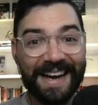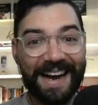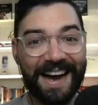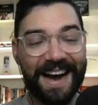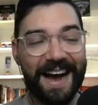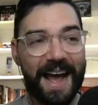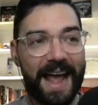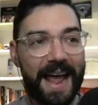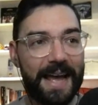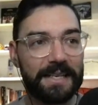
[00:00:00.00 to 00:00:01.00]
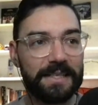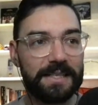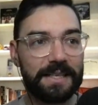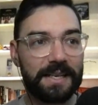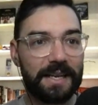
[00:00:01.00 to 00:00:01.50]
Uh,
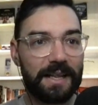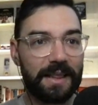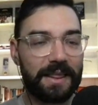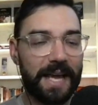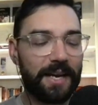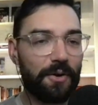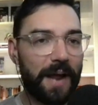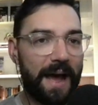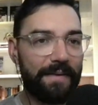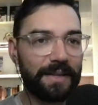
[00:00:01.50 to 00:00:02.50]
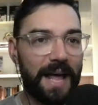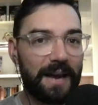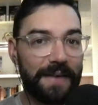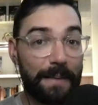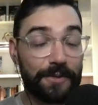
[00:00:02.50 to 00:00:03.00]
and they don't have a lot
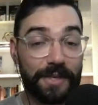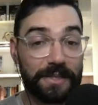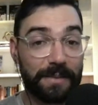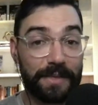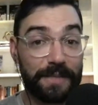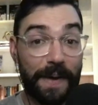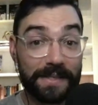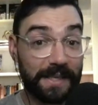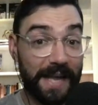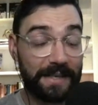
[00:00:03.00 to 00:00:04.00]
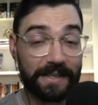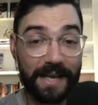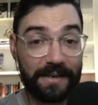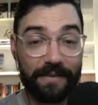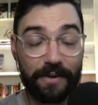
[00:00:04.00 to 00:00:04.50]
of options at some of these spots. And that
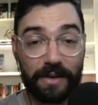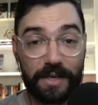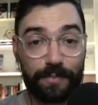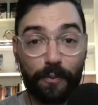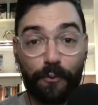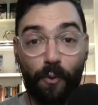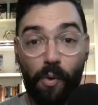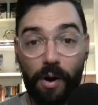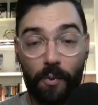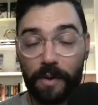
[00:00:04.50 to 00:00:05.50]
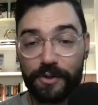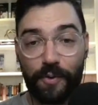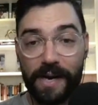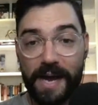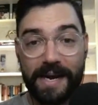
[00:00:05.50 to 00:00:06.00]
that even is before what's
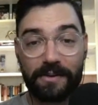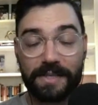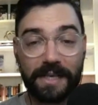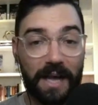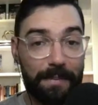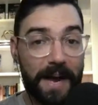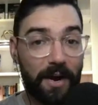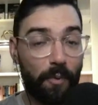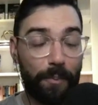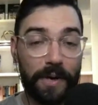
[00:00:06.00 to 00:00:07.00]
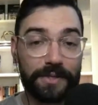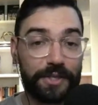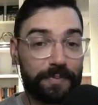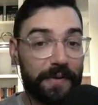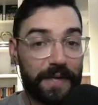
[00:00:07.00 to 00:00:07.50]
going on at outside linebacker, where Preston
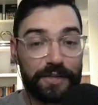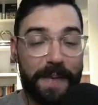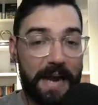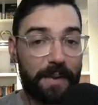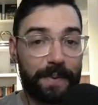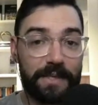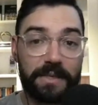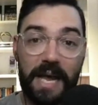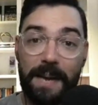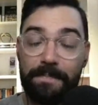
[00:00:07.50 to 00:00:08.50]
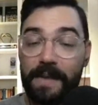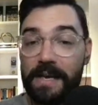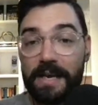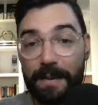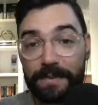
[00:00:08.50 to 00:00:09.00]
Smith gets banged up in this game.
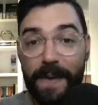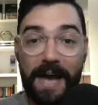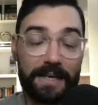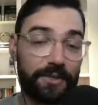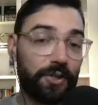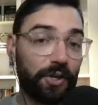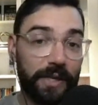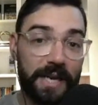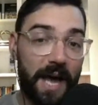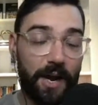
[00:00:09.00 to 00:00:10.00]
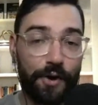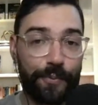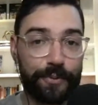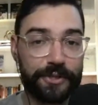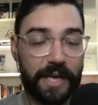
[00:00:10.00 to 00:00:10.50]
He comes back, is clearly not
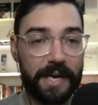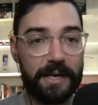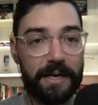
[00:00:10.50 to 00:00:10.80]
100%